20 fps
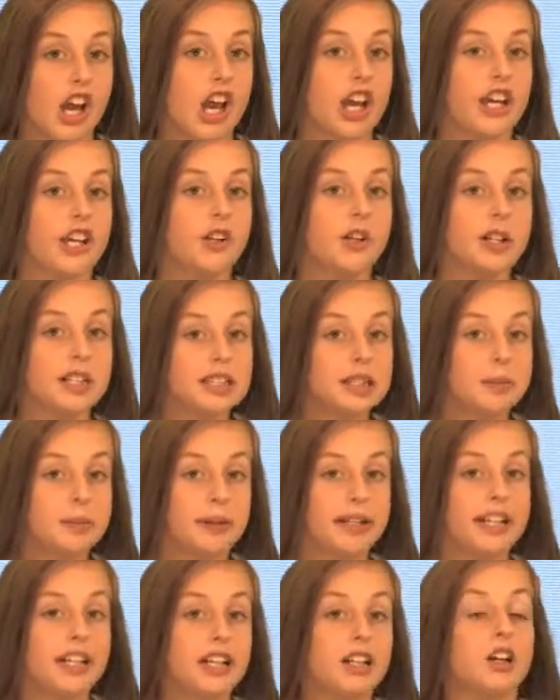You can
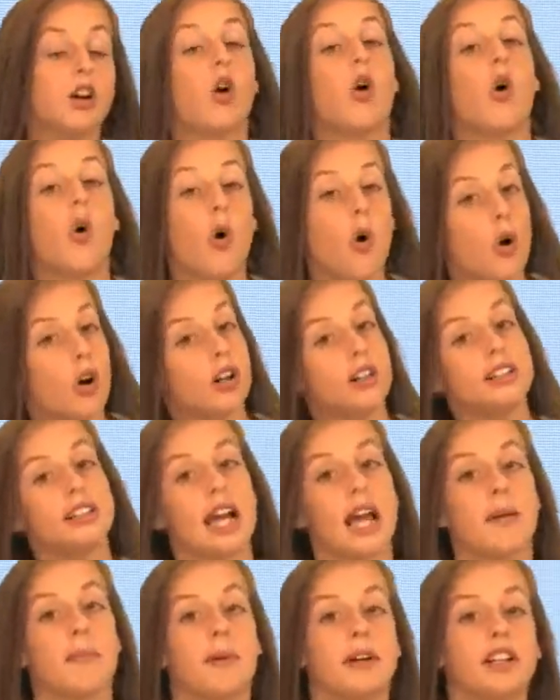speak or
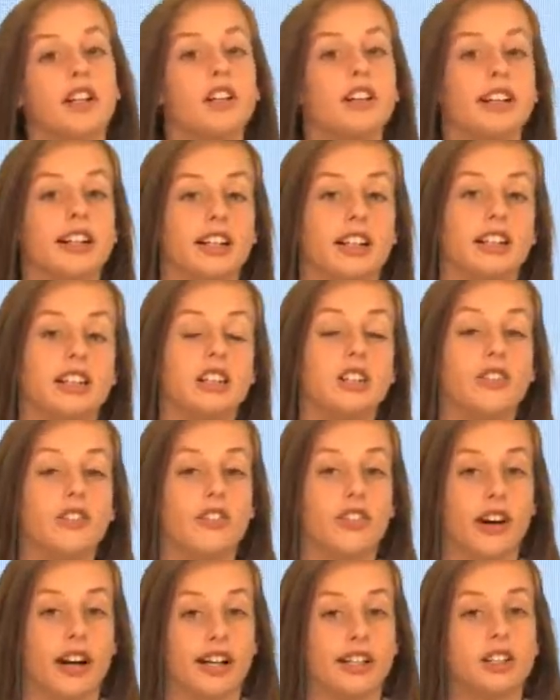type in your English
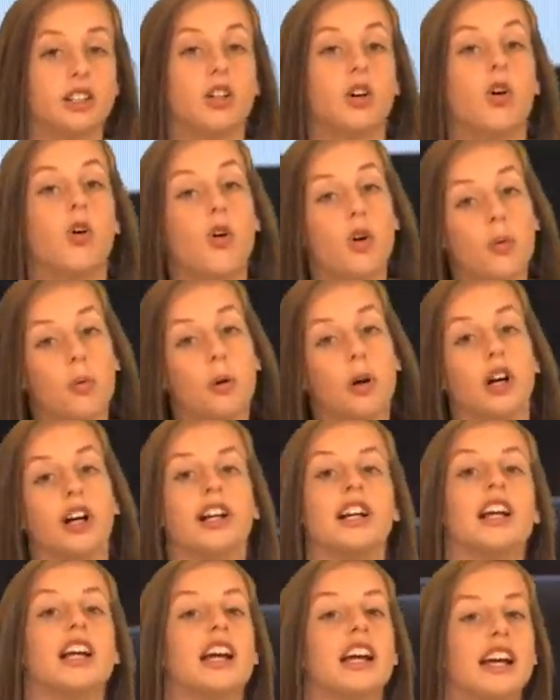phrase or word
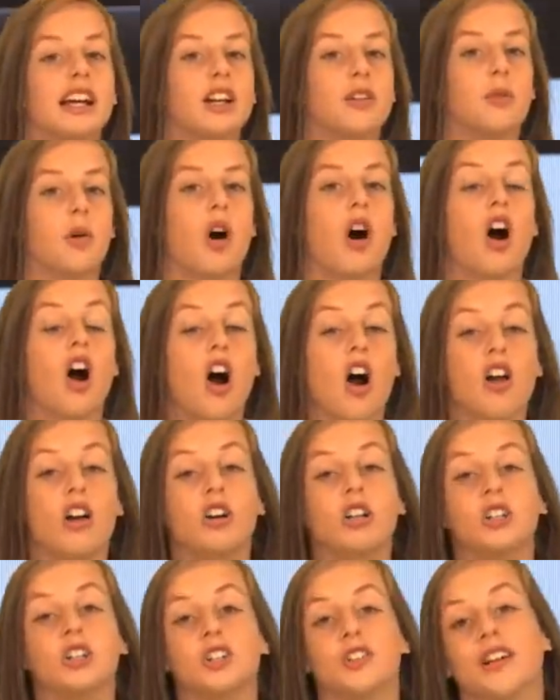and it will
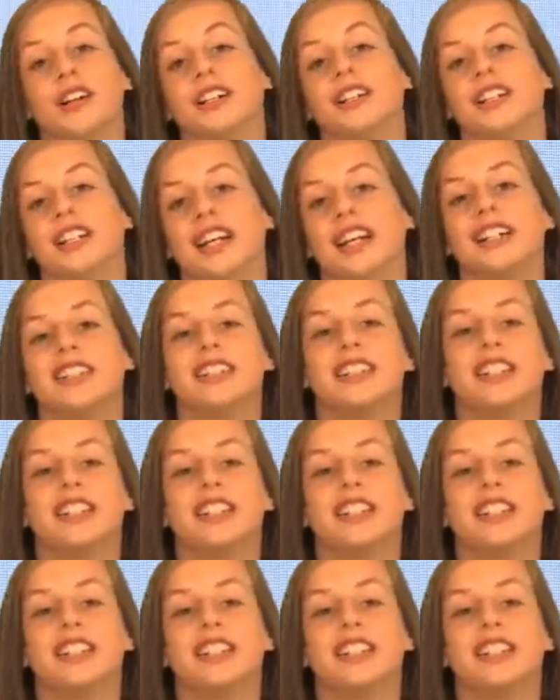auto-translate.